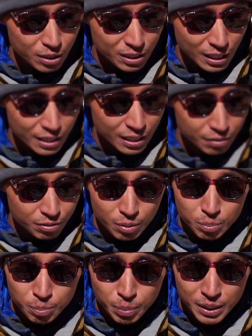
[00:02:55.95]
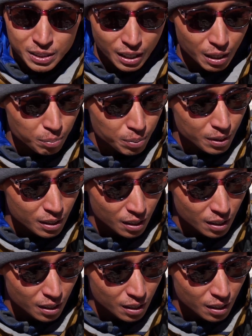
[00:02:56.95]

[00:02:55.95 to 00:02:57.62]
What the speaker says: descending from base camp,